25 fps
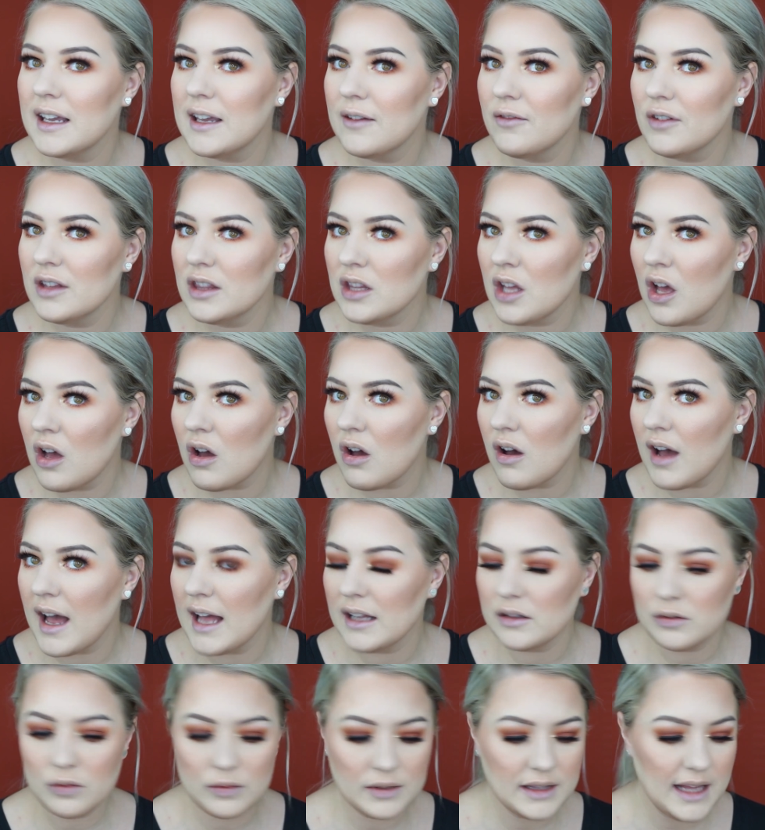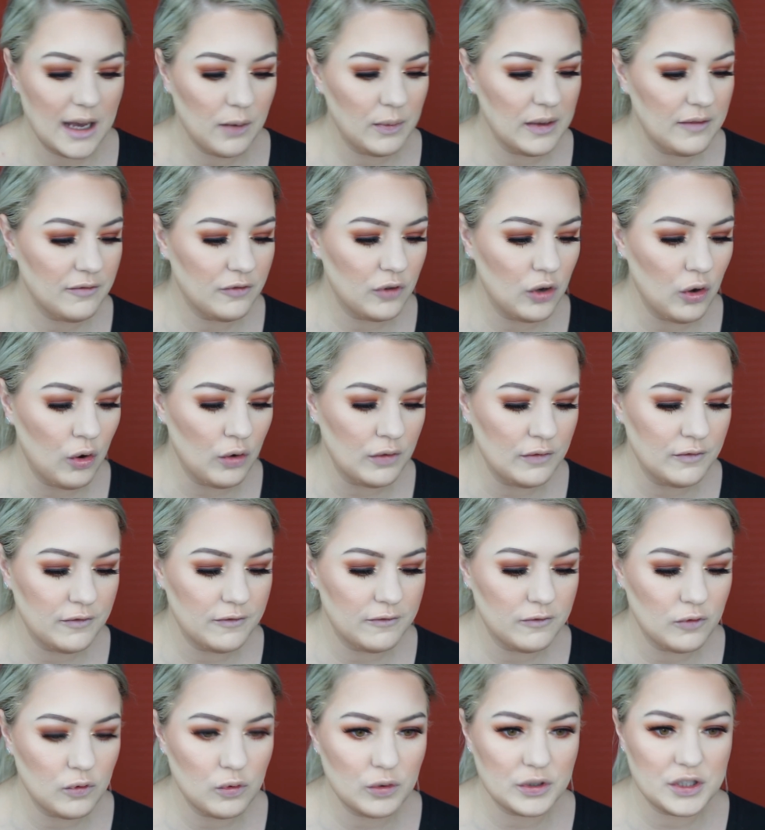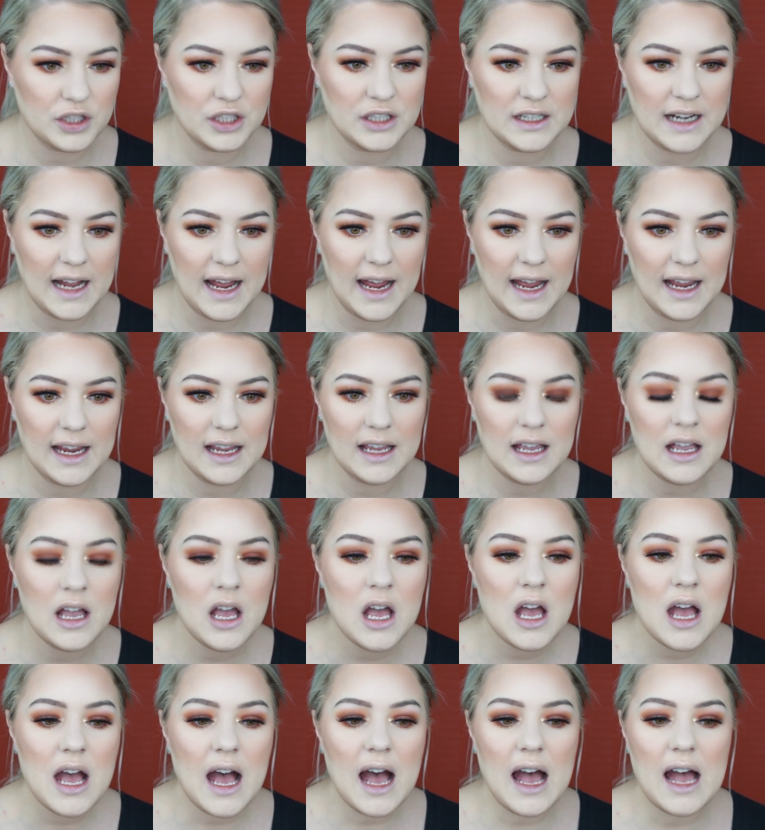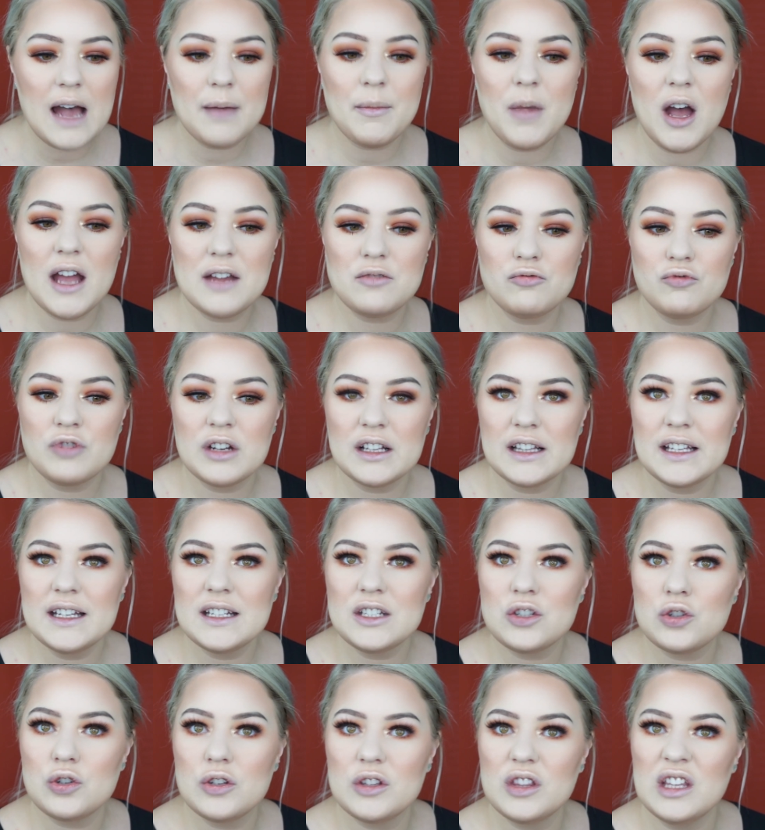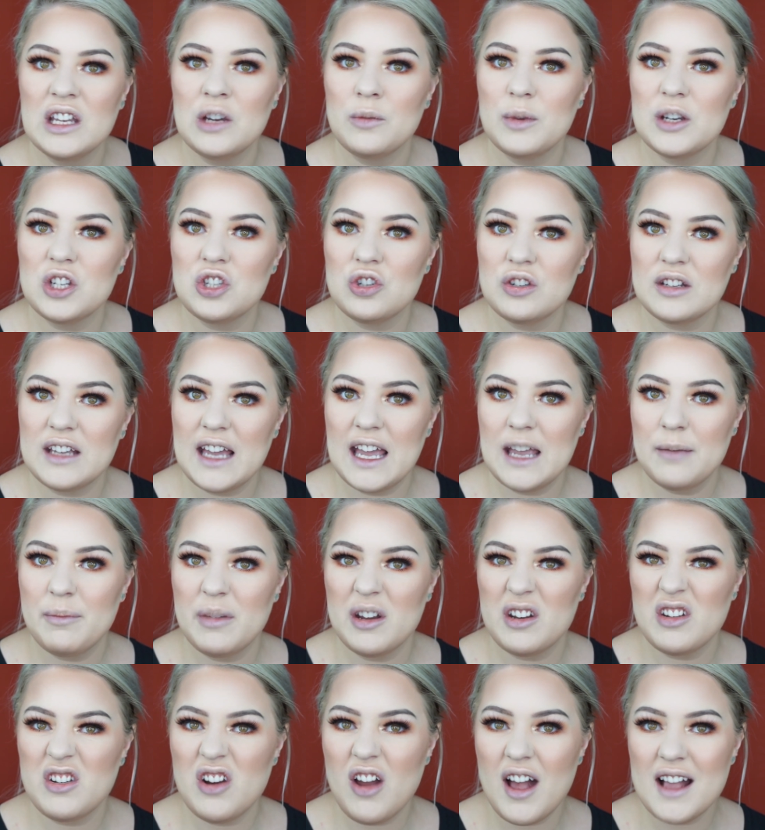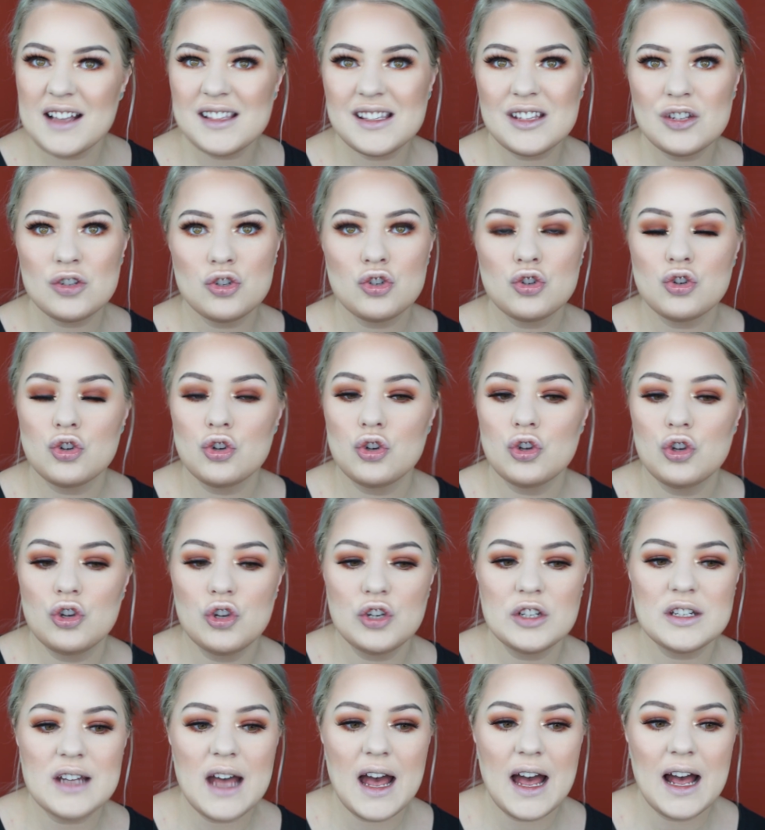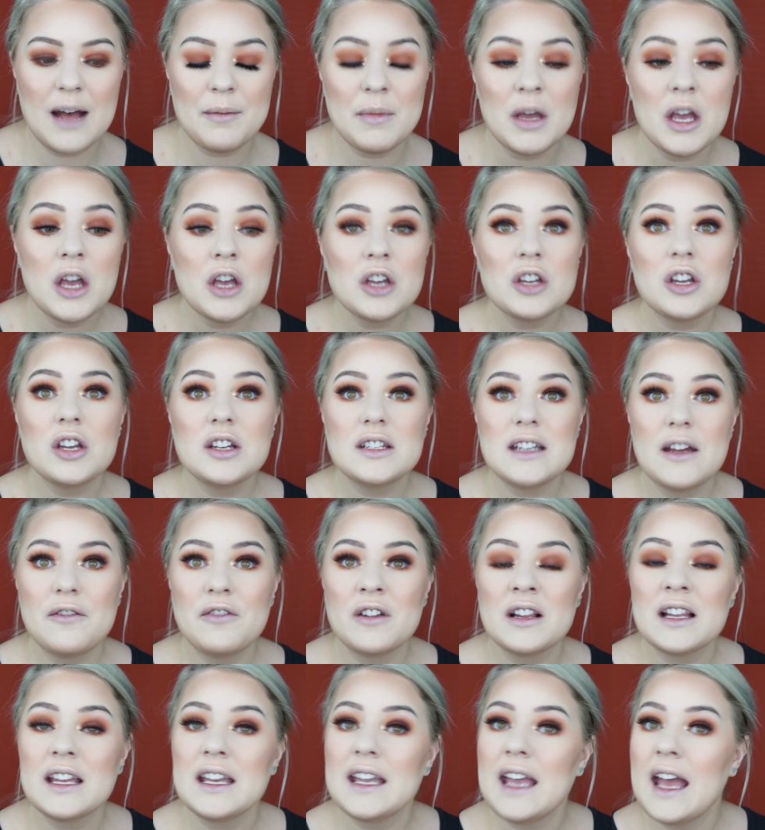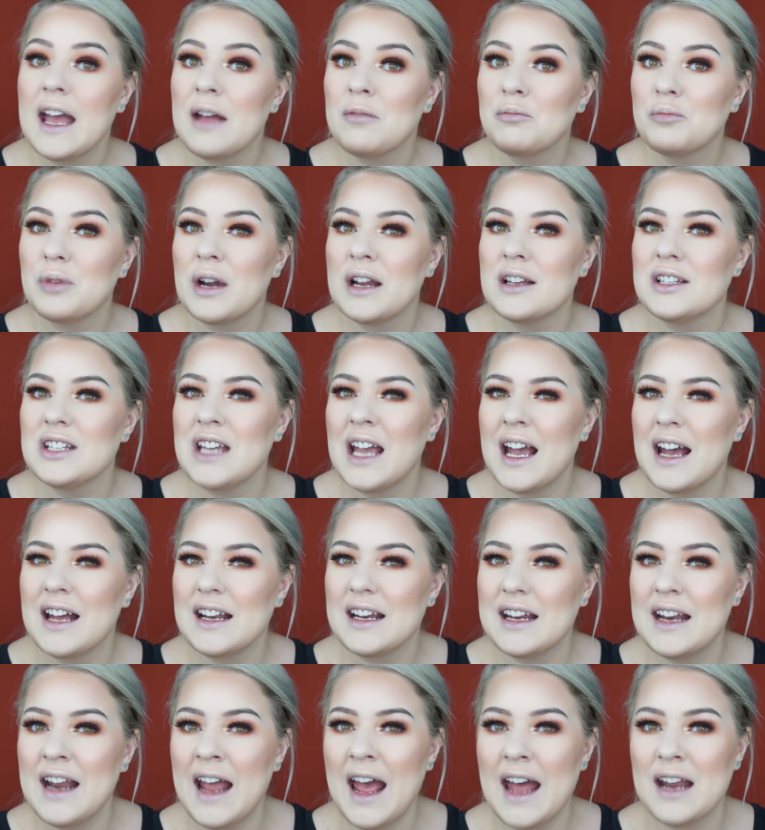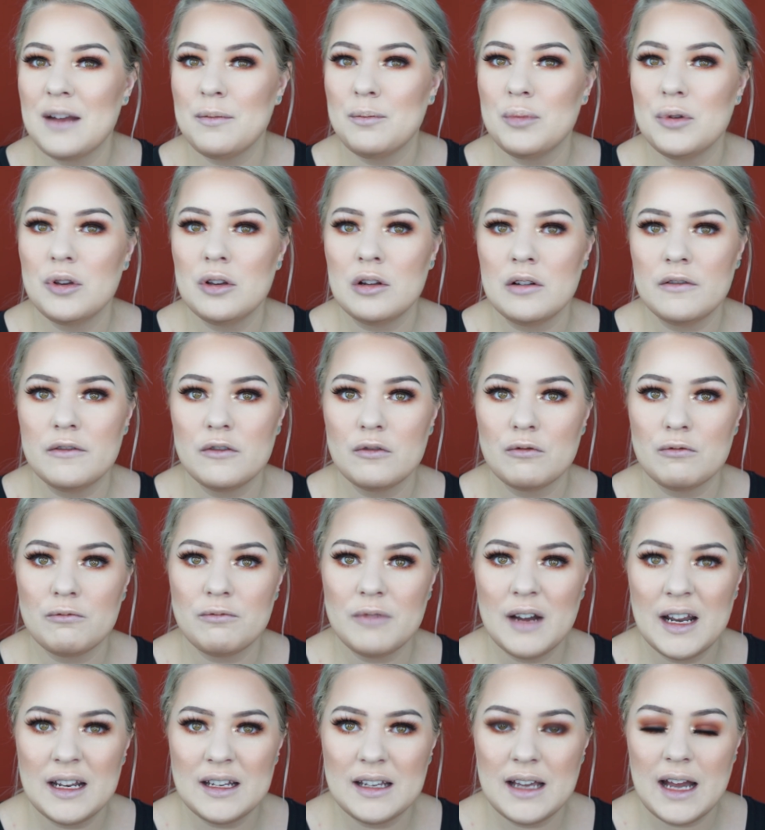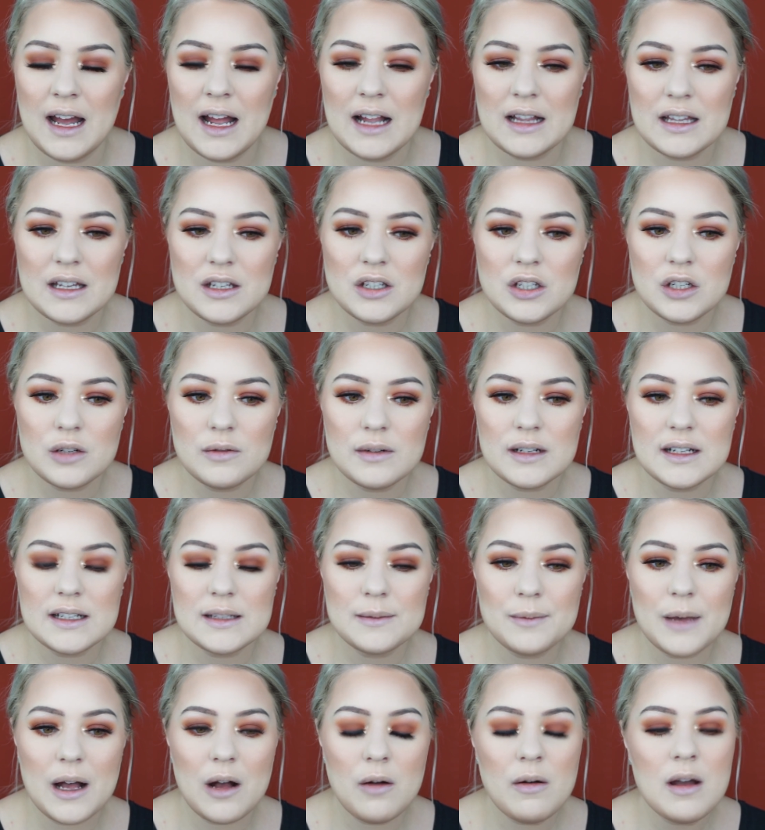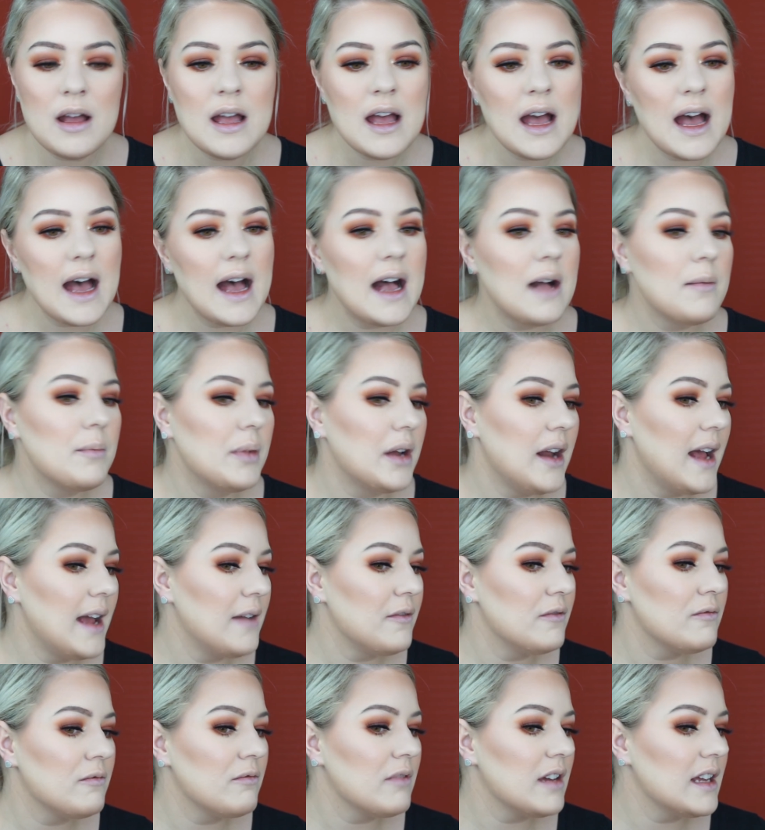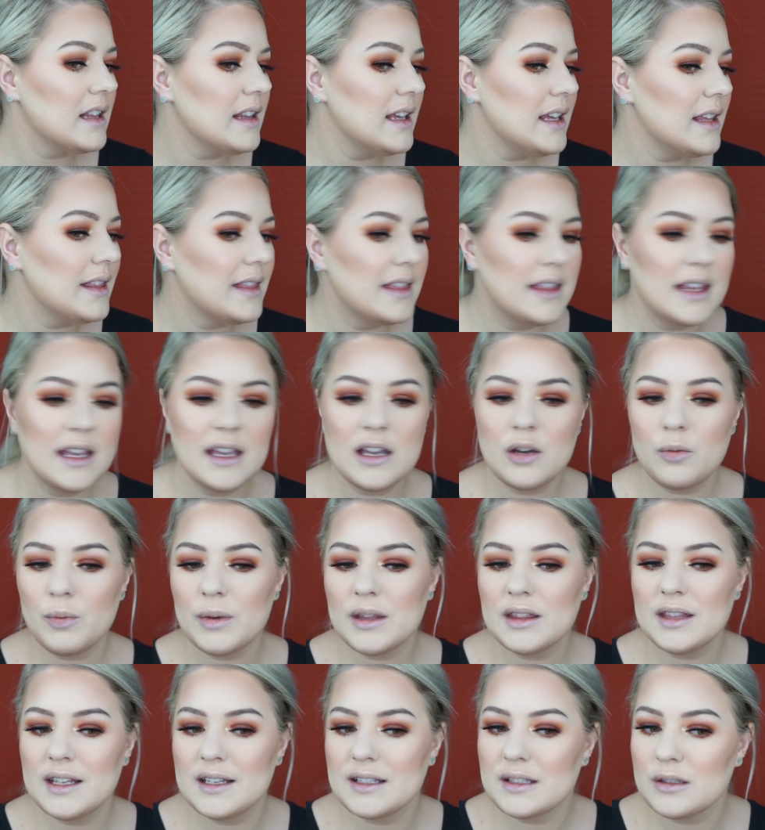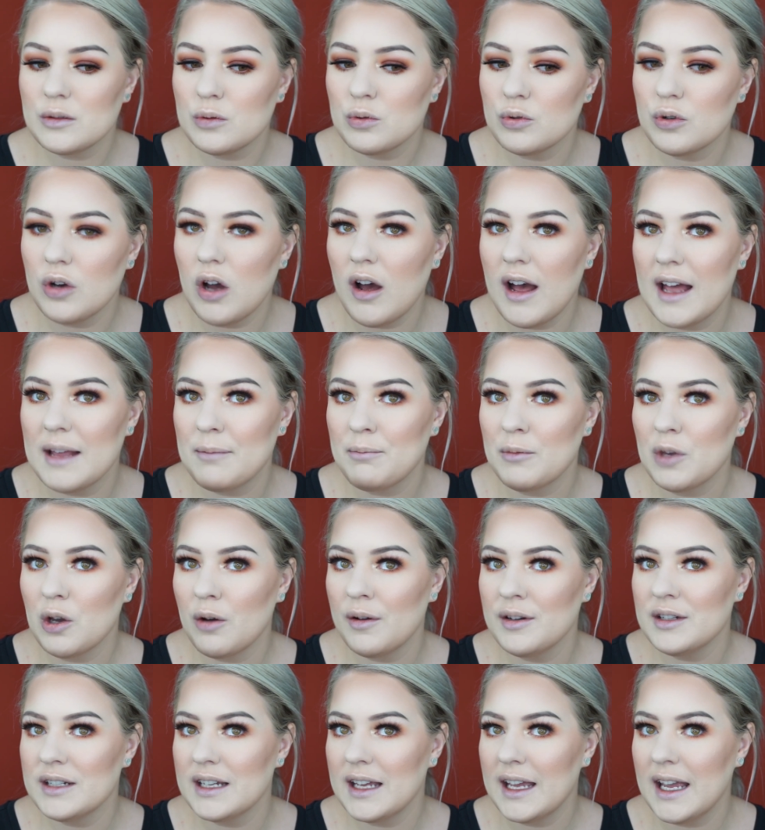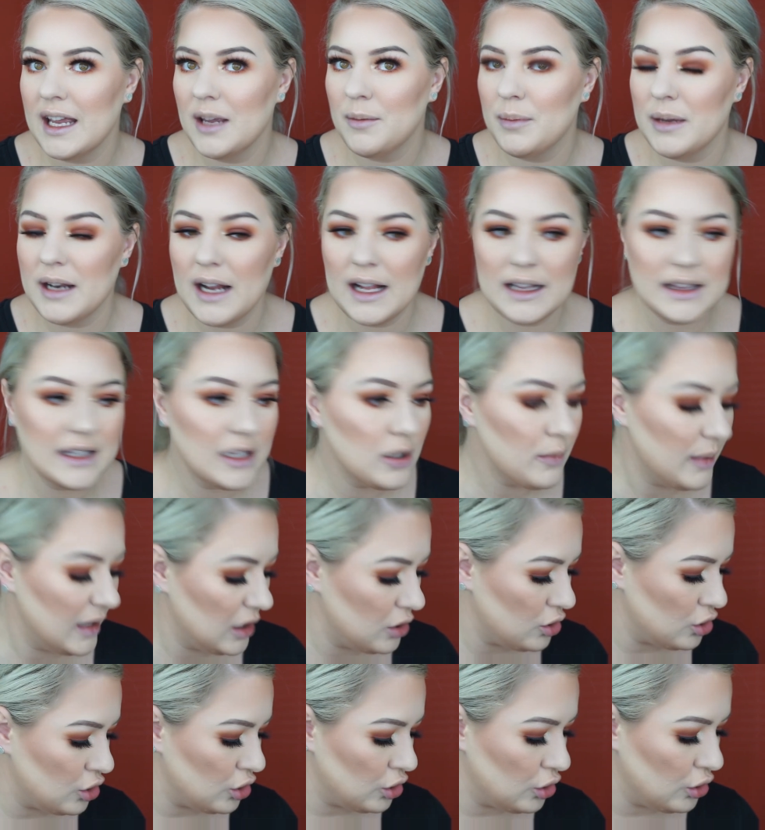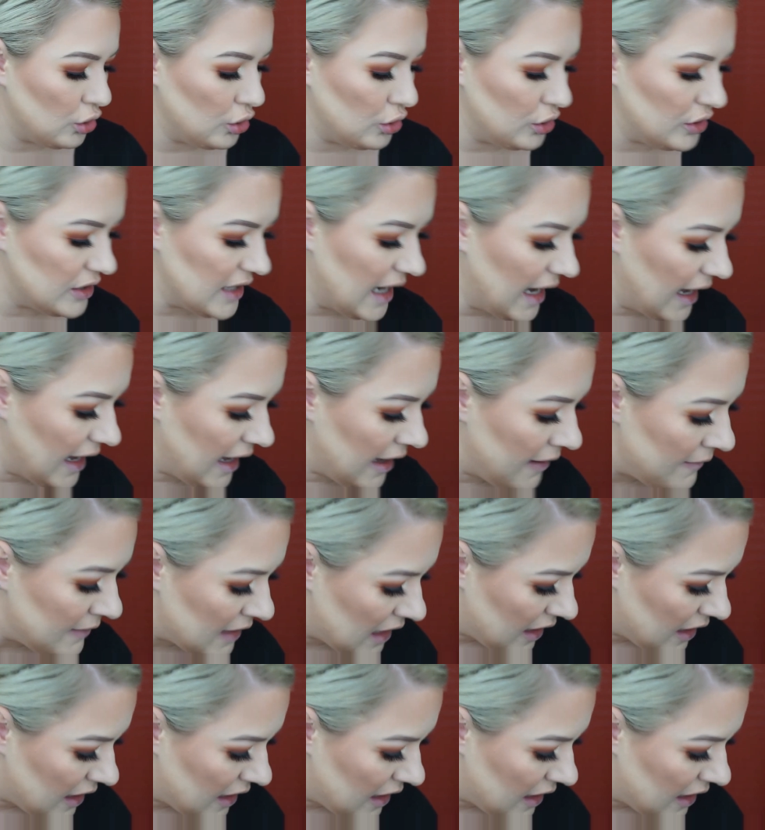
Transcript: given the eye look that we've gone for today, I really do think we should keep it nice and nude. You definitely can branch out and add a beautiful red color to it as well, but I really think with this look I'm going to keep it a little bit nuder.